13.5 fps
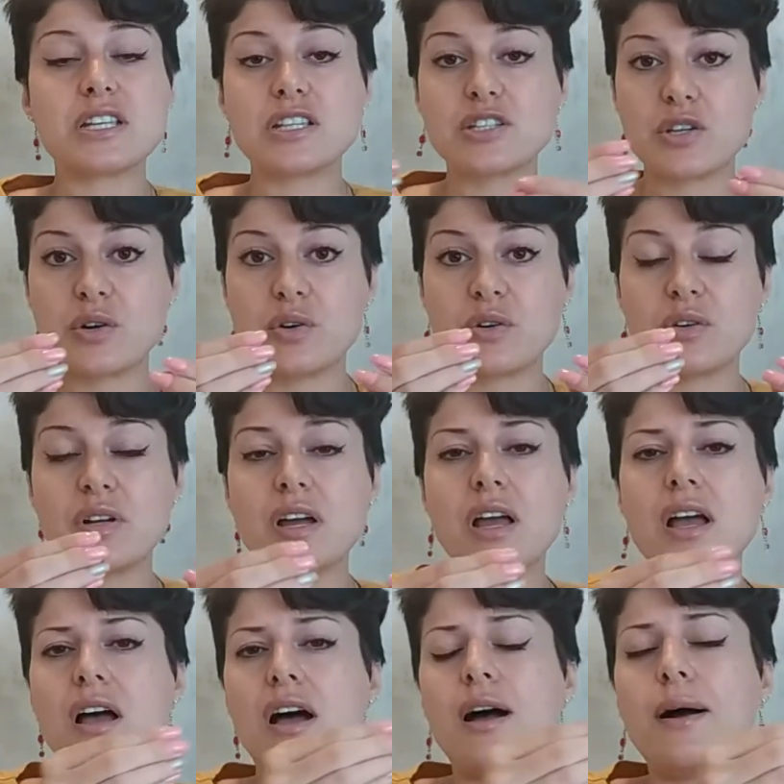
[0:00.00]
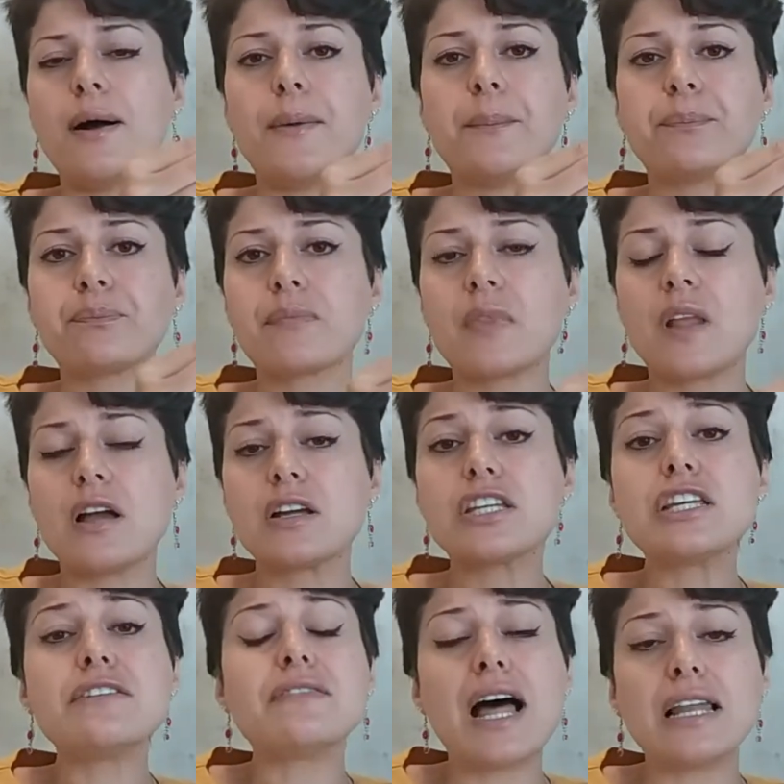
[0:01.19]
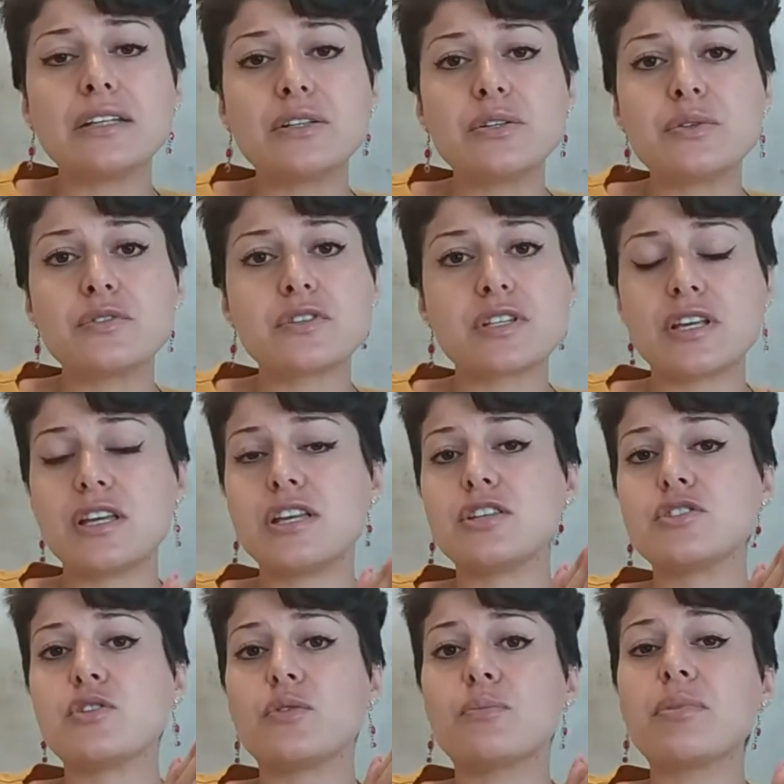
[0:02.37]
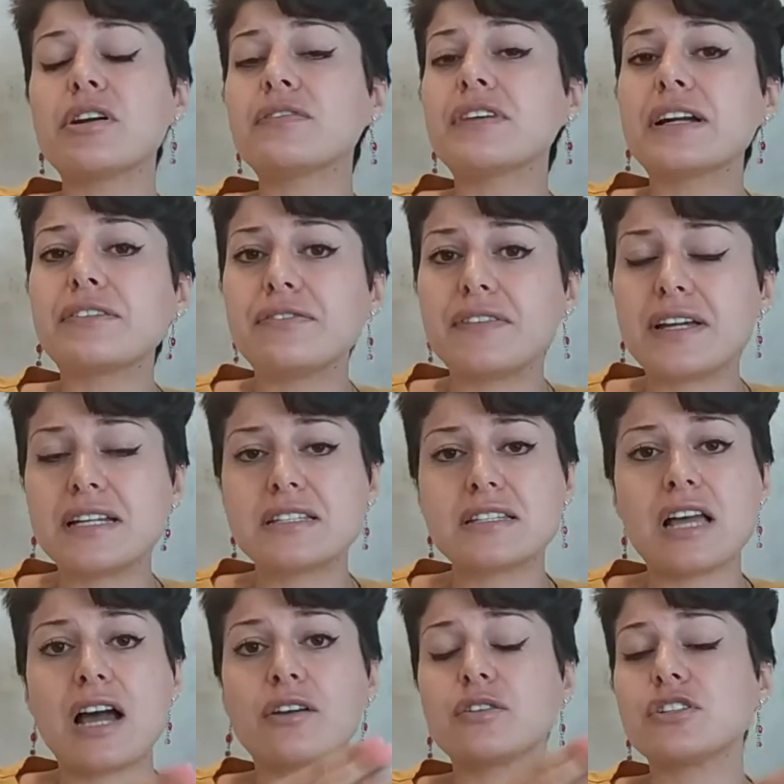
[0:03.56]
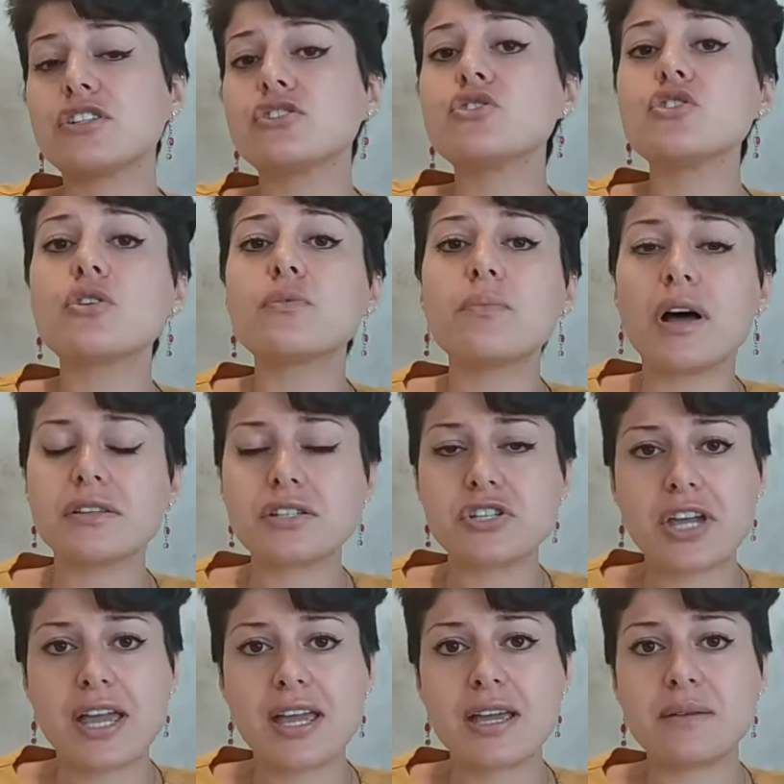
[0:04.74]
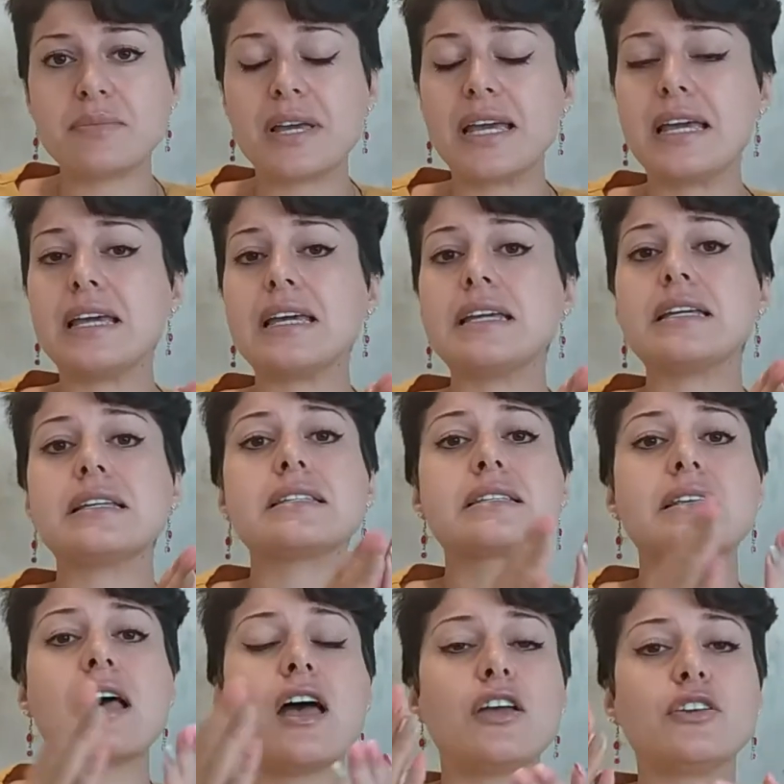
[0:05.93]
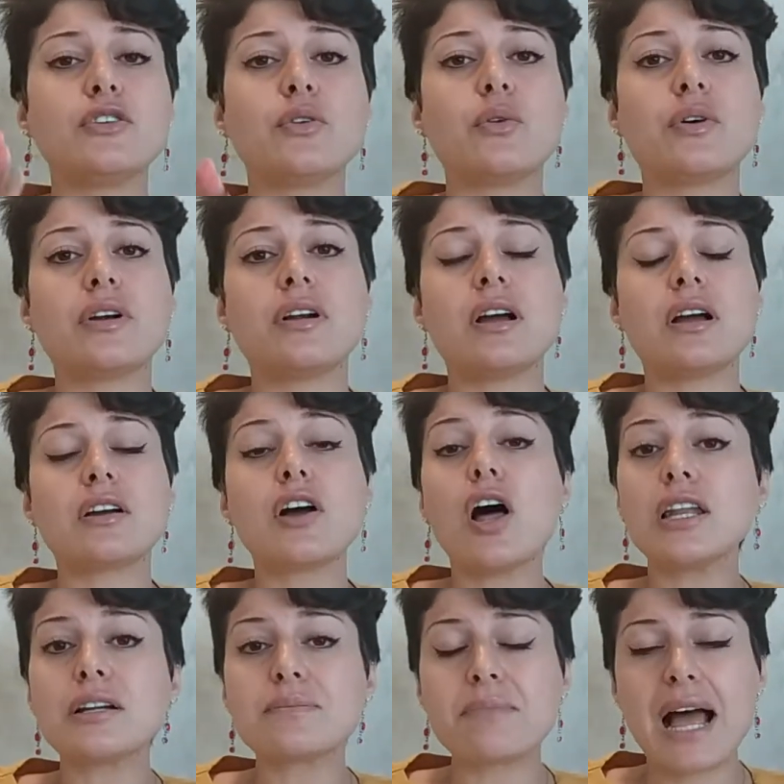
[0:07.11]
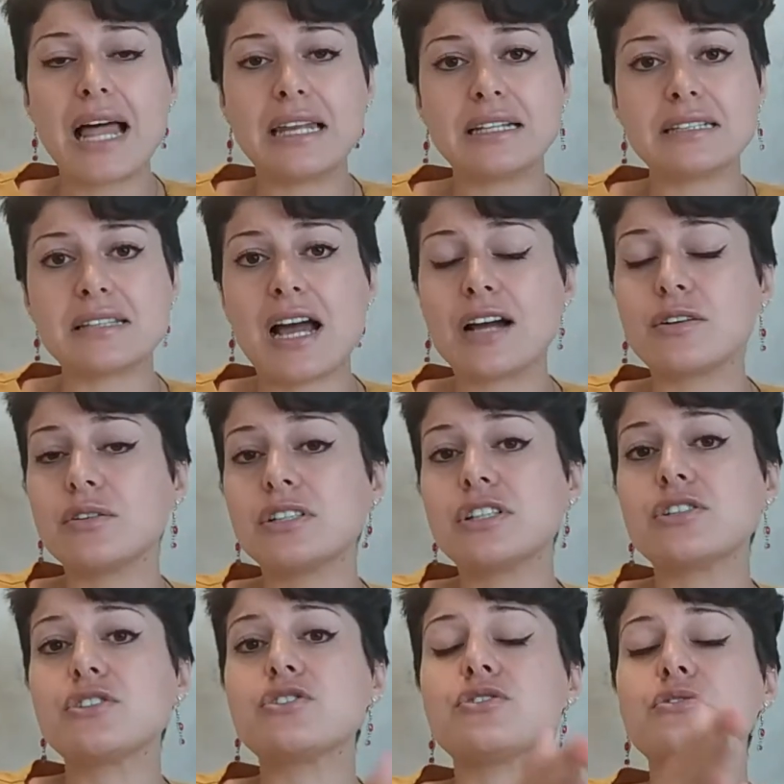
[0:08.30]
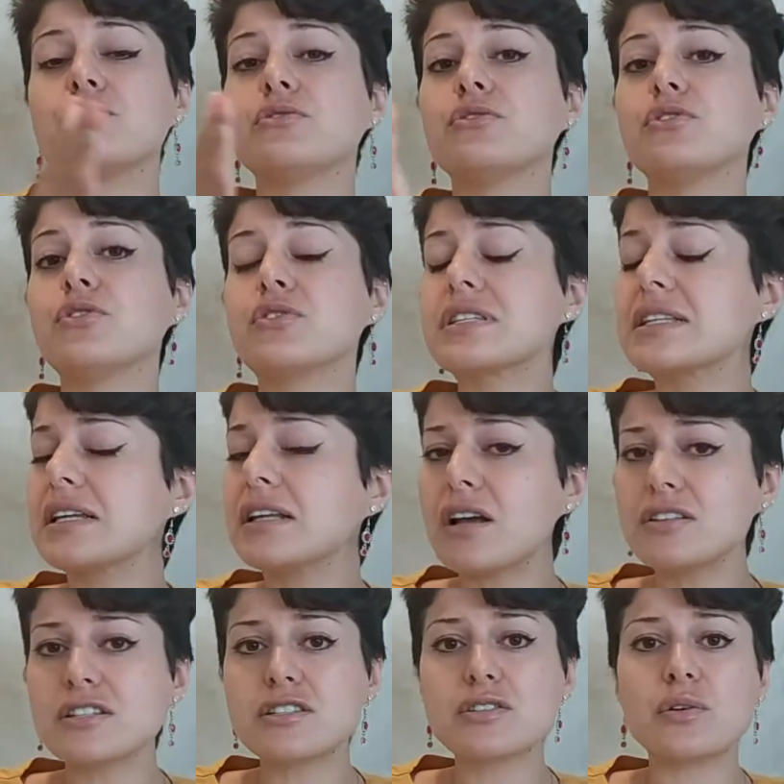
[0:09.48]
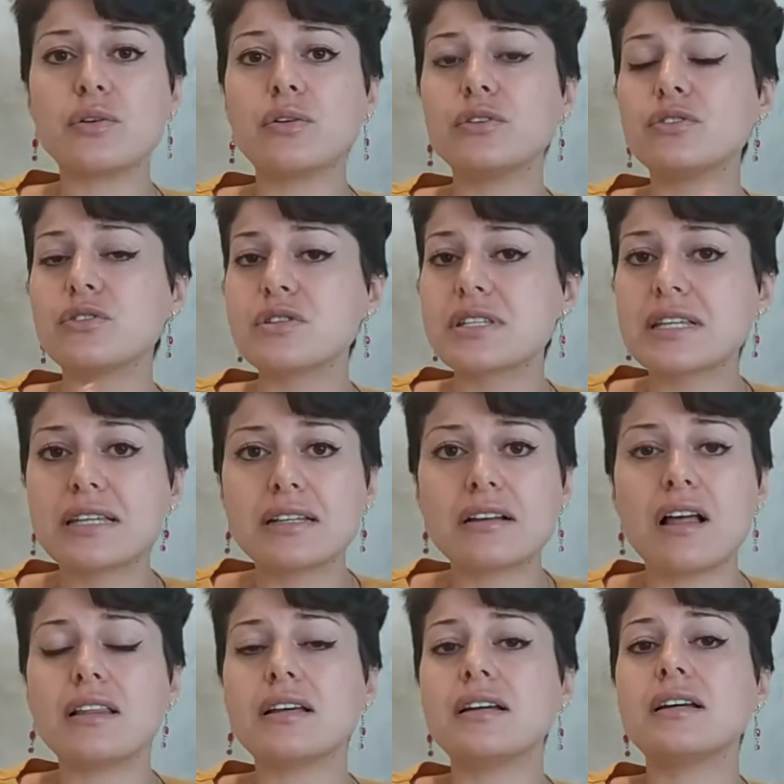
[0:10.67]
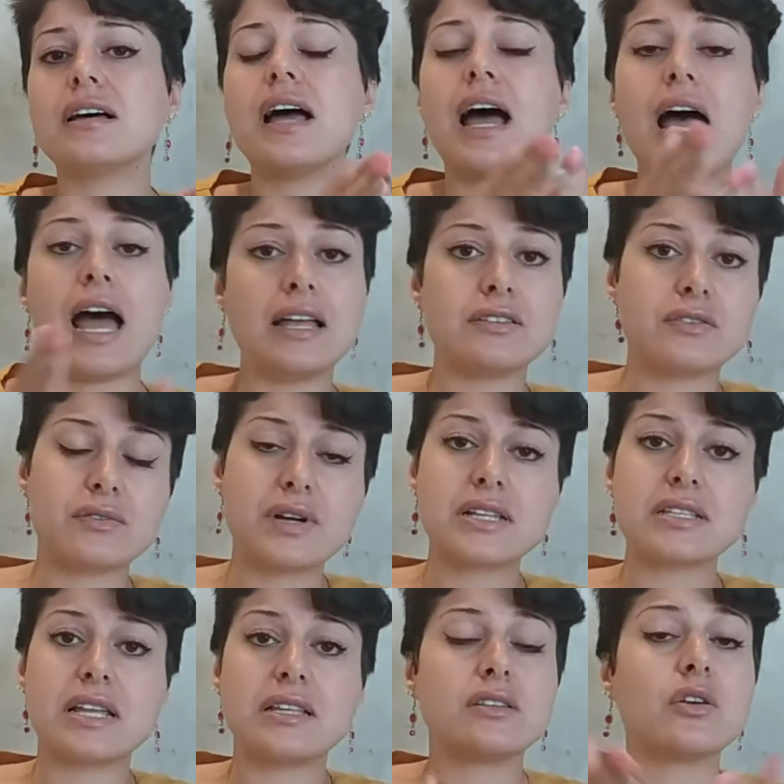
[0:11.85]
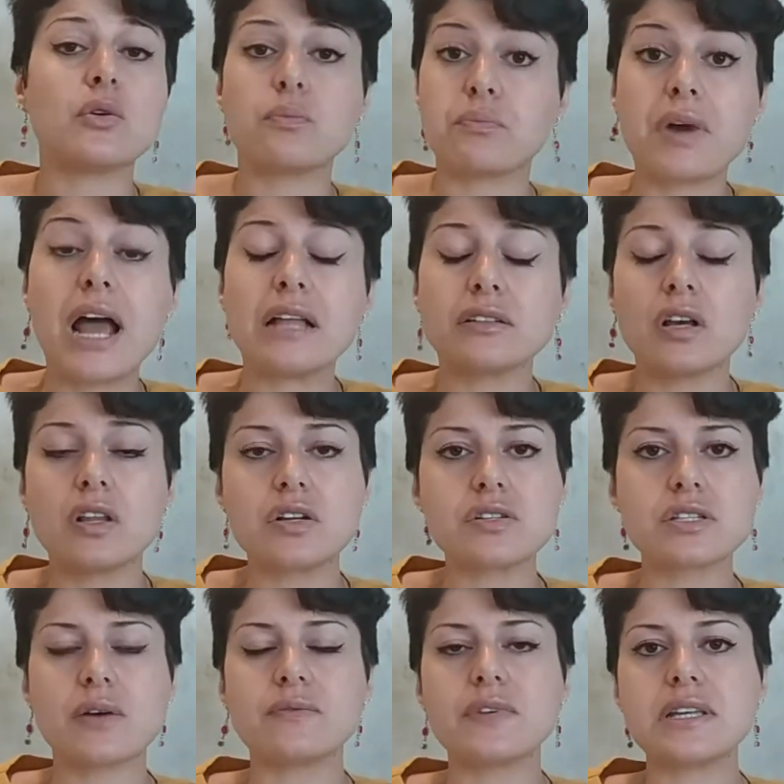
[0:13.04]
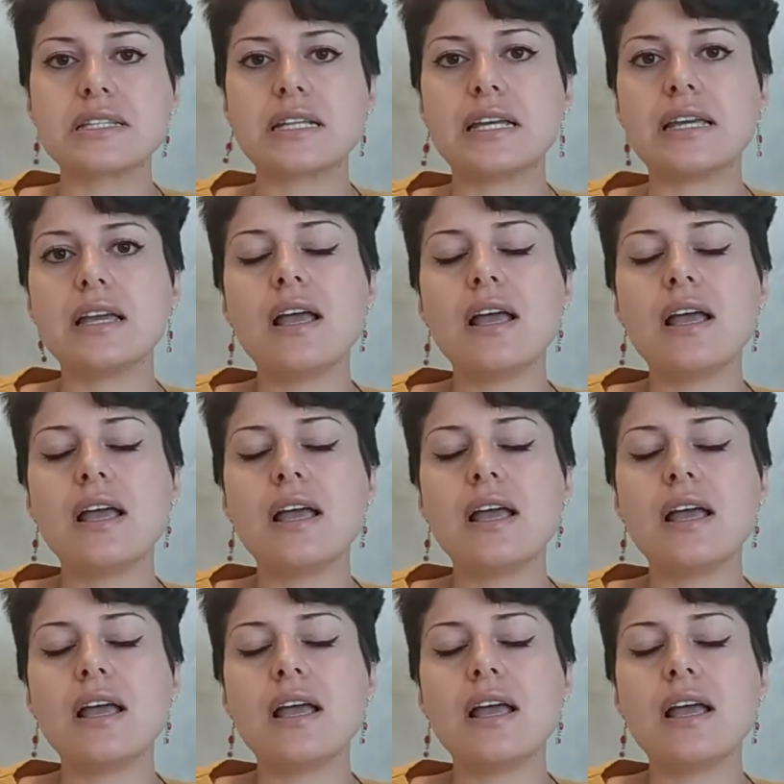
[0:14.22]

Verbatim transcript: is your um, key values, is your perfect fit according to your body shape, is your color palette according to your skin undertone, your skin color, and the rest, and your brand colors, obviously.